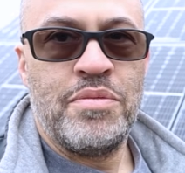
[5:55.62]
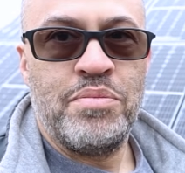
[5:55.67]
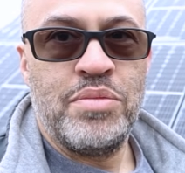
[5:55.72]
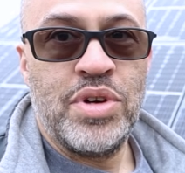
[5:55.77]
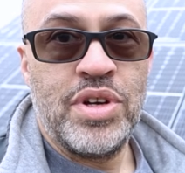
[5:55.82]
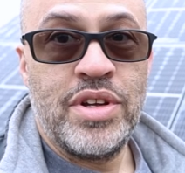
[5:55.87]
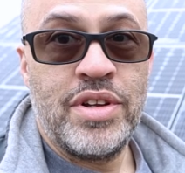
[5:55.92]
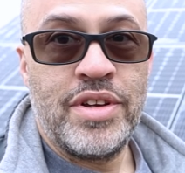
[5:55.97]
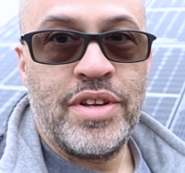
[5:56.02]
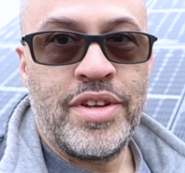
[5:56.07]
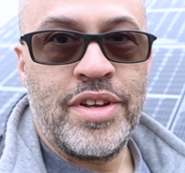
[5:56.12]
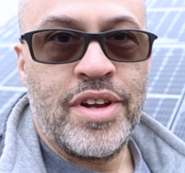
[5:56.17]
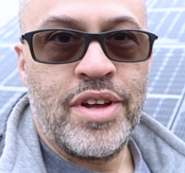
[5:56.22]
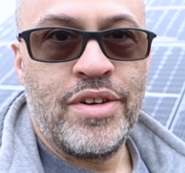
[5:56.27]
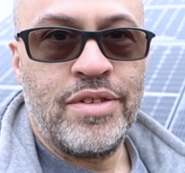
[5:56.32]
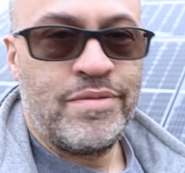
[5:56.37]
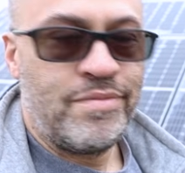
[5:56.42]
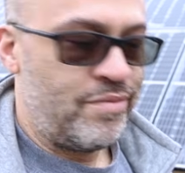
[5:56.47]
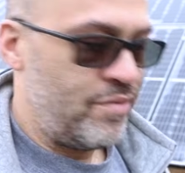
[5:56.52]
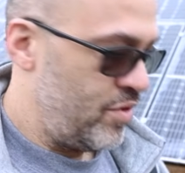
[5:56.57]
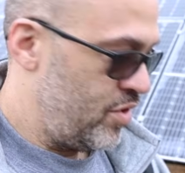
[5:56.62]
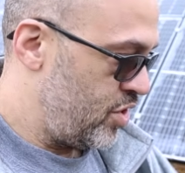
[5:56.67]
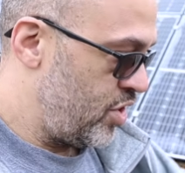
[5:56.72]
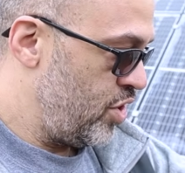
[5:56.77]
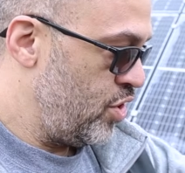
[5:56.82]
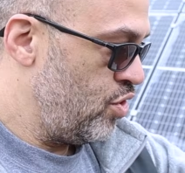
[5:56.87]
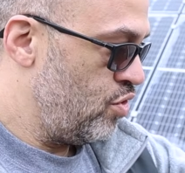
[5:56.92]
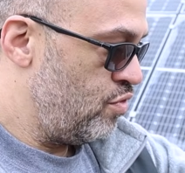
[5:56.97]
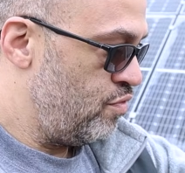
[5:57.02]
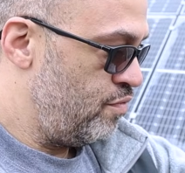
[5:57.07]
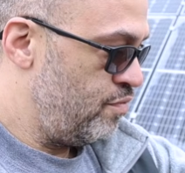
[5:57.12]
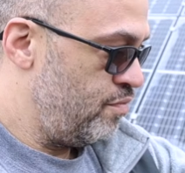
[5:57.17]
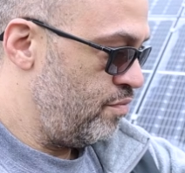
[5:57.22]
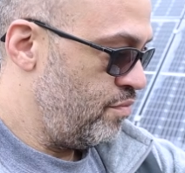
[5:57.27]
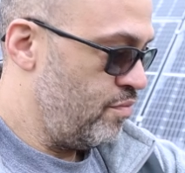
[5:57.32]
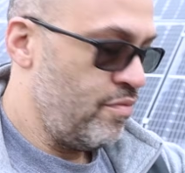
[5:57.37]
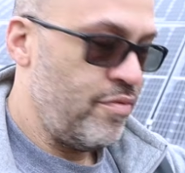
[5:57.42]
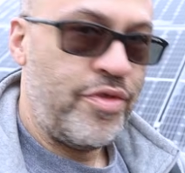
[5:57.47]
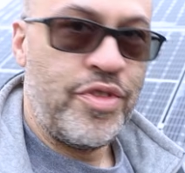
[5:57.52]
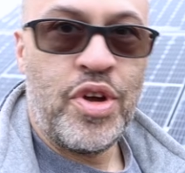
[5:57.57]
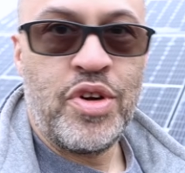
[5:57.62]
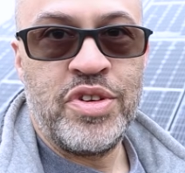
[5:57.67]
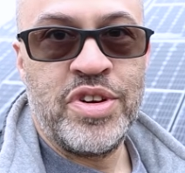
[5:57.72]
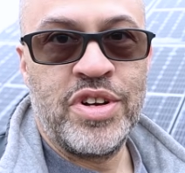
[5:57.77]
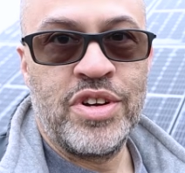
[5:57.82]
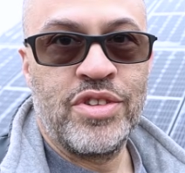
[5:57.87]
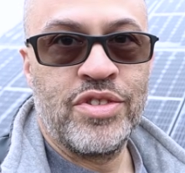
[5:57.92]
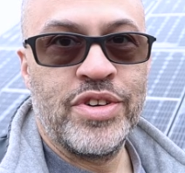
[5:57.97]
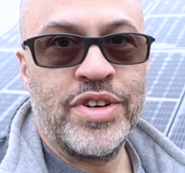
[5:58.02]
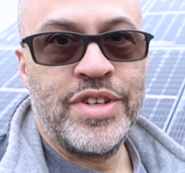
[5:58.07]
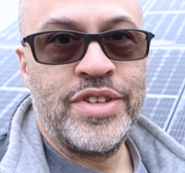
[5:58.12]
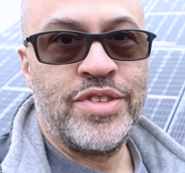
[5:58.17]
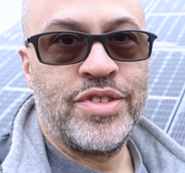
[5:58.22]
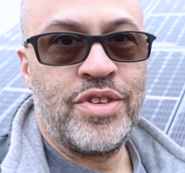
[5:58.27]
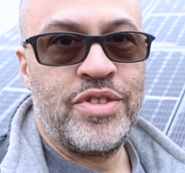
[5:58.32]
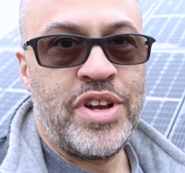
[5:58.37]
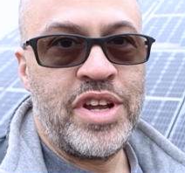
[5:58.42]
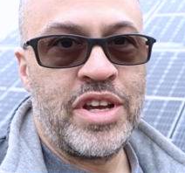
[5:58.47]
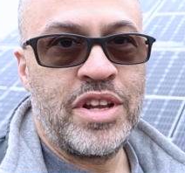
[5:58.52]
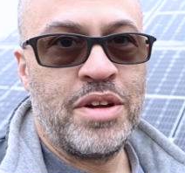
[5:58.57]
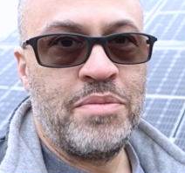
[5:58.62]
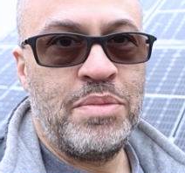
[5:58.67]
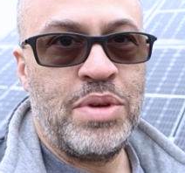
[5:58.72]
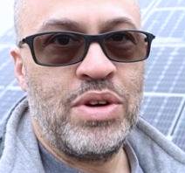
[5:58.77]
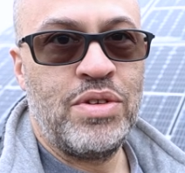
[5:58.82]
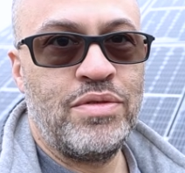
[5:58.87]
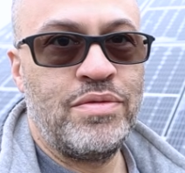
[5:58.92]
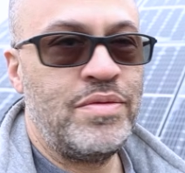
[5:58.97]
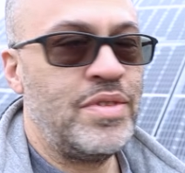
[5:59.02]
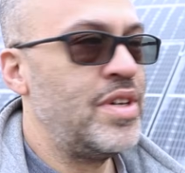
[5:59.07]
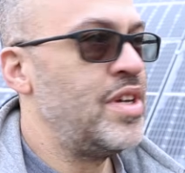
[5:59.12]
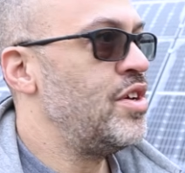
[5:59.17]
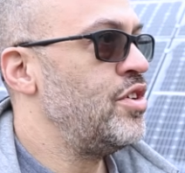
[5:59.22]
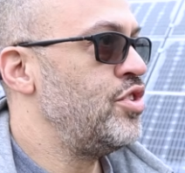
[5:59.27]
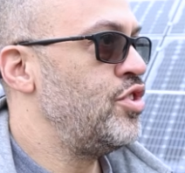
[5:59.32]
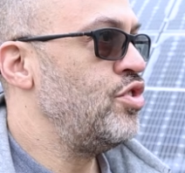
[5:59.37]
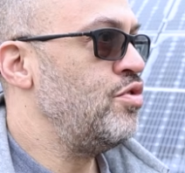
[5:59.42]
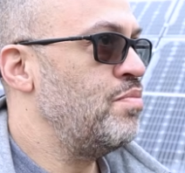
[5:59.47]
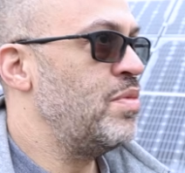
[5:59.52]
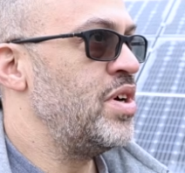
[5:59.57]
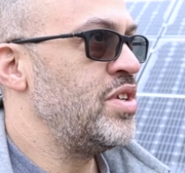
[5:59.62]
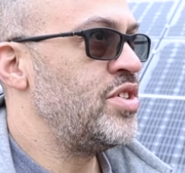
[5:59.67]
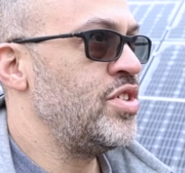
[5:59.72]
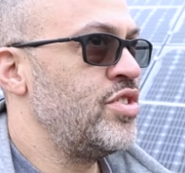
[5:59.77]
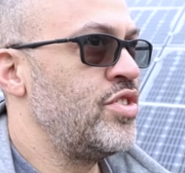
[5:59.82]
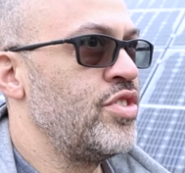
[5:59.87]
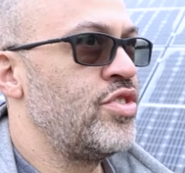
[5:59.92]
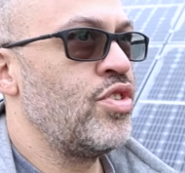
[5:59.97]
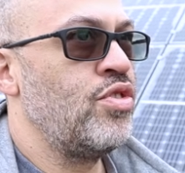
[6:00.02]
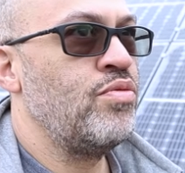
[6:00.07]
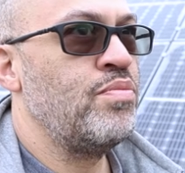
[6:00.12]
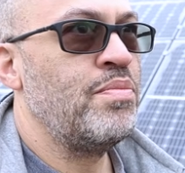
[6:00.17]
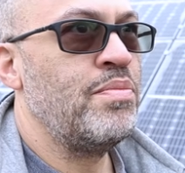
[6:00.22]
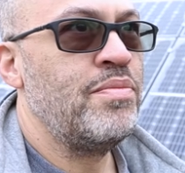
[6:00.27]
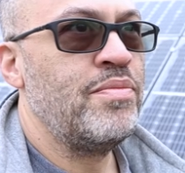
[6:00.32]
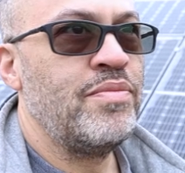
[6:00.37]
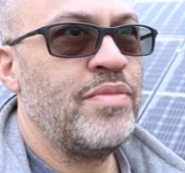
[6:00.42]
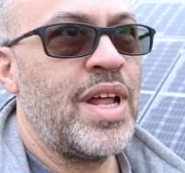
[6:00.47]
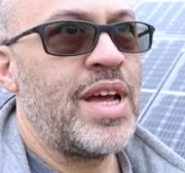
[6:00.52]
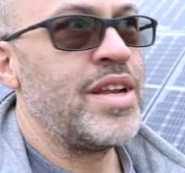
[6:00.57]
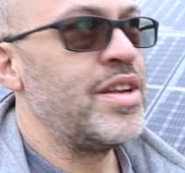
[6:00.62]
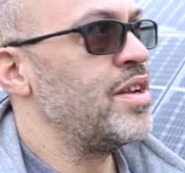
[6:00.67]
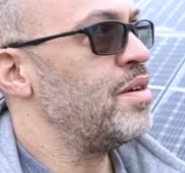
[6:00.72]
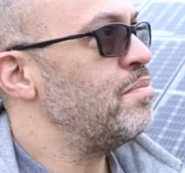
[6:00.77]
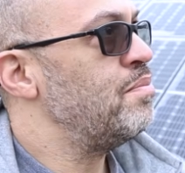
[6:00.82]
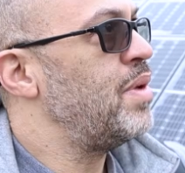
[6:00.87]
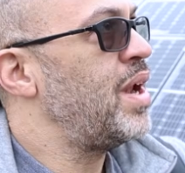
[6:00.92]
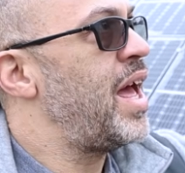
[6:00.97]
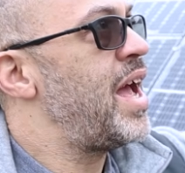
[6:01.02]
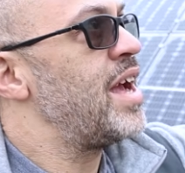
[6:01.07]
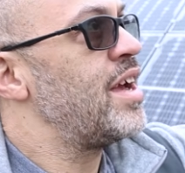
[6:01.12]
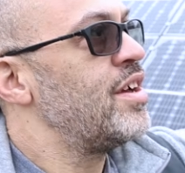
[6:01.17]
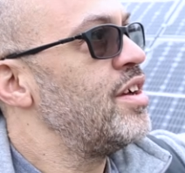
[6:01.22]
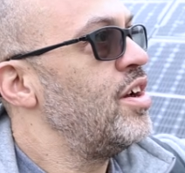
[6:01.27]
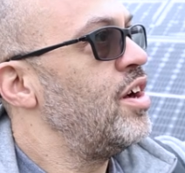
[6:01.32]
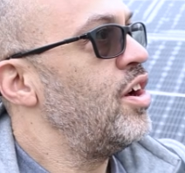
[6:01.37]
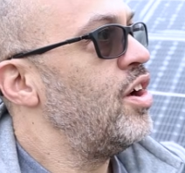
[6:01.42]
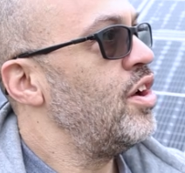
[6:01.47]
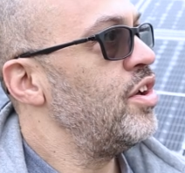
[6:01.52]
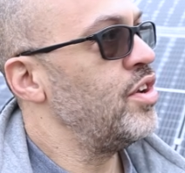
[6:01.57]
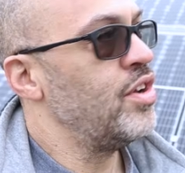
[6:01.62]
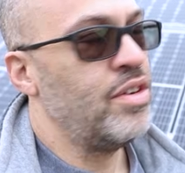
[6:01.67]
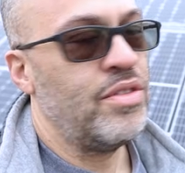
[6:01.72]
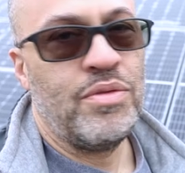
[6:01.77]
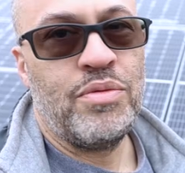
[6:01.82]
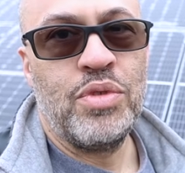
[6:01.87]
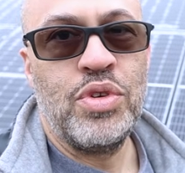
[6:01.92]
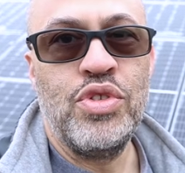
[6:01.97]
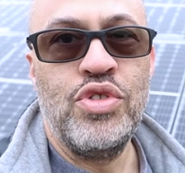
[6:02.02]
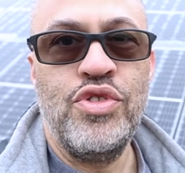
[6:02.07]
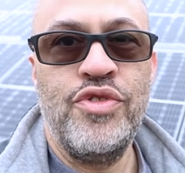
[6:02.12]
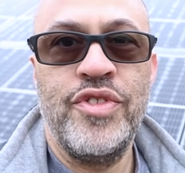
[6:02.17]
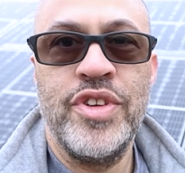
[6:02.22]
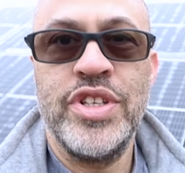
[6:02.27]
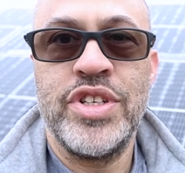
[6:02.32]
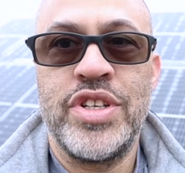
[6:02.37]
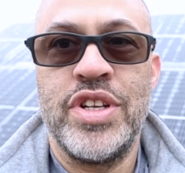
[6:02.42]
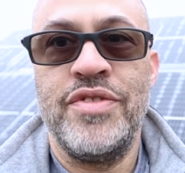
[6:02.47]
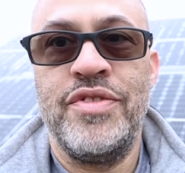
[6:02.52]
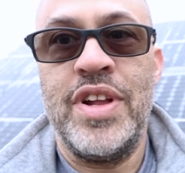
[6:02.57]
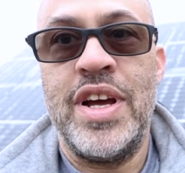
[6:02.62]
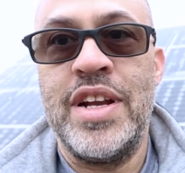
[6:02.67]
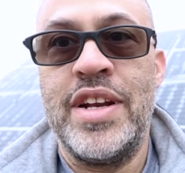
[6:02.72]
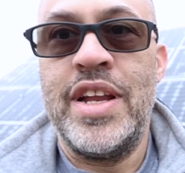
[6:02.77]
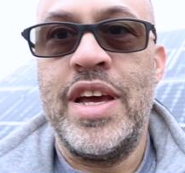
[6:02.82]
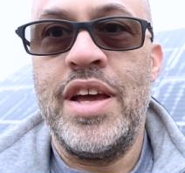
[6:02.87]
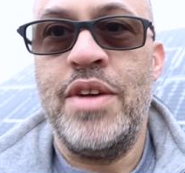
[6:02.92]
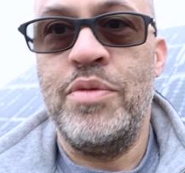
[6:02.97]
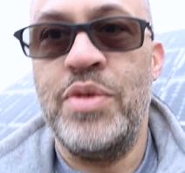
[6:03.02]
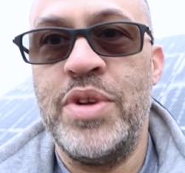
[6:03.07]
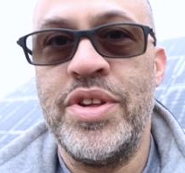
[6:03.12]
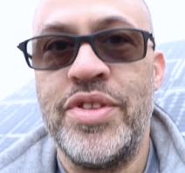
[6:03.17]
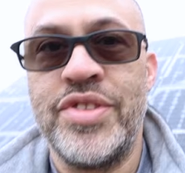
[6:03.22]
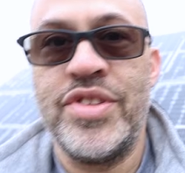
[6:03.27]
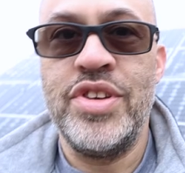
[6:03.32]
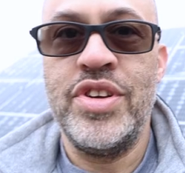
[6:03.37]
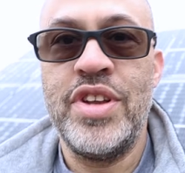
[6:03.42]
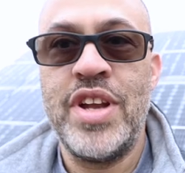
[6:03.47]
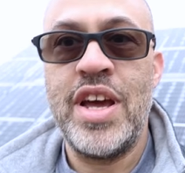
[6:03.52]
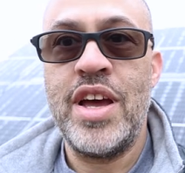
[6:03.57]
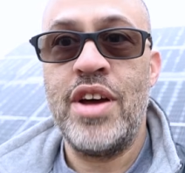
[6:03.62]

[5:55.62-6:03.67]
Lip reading: But, you know, still 30 degrees, so it ain't going to melt too much. It's just on, like, the black roof and stuff like that with the sun